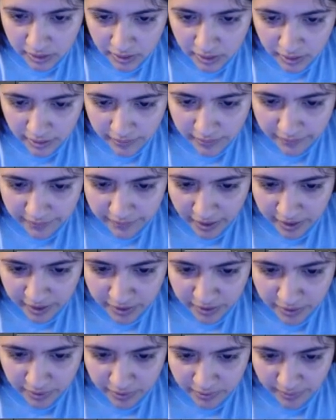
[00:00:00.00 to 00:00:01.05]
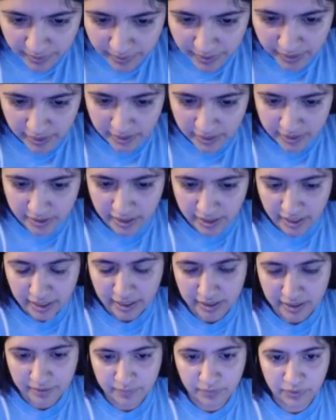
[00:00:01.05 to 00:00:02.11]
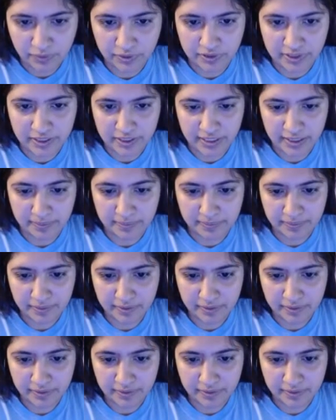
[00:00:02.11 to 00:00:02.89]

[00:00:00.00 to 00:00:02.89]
and faster way to add more depth